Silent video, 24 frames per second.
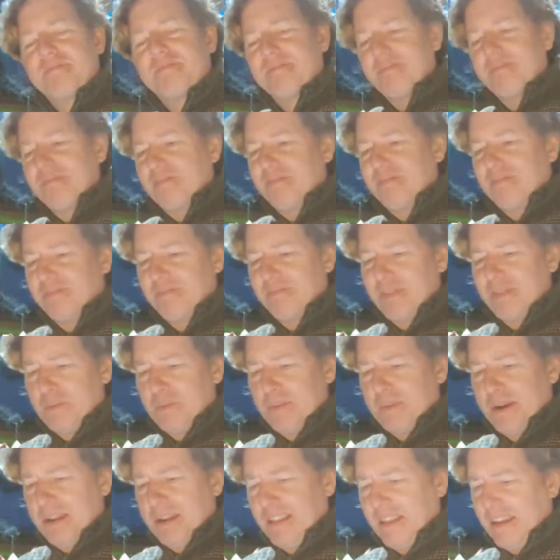
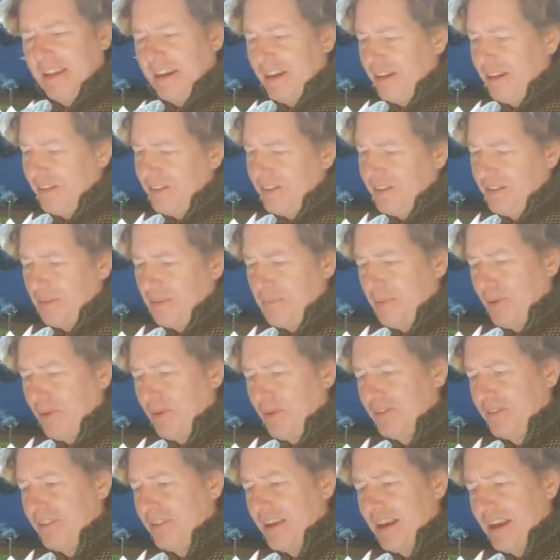Nobody there
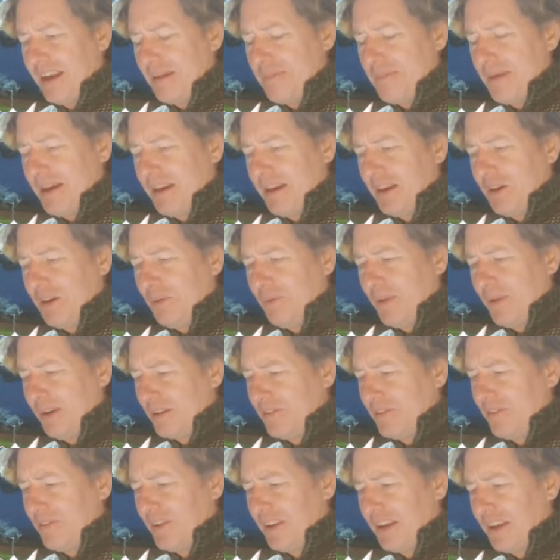supports anybody who
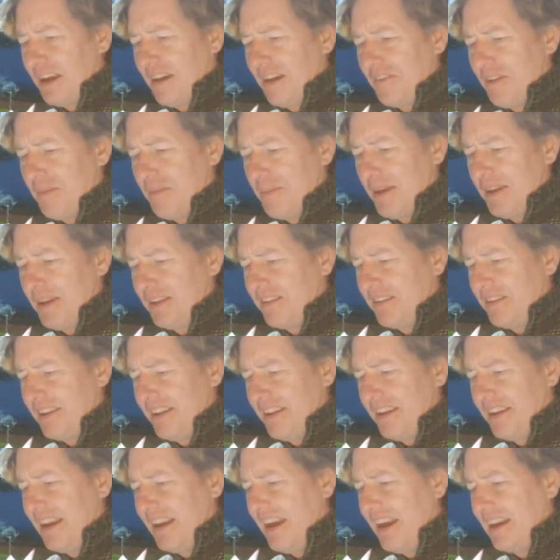works for the government
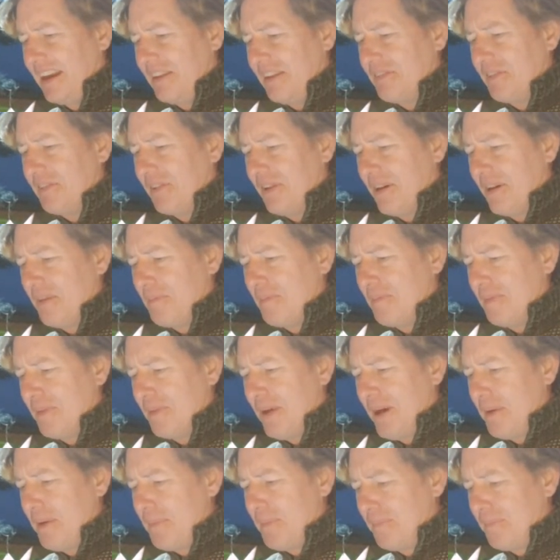in any form,
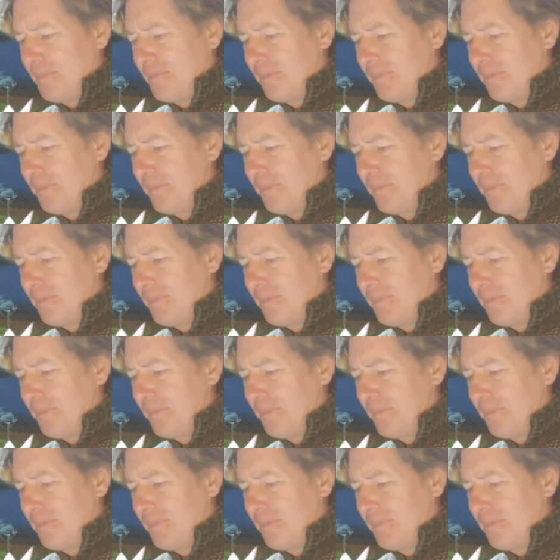right?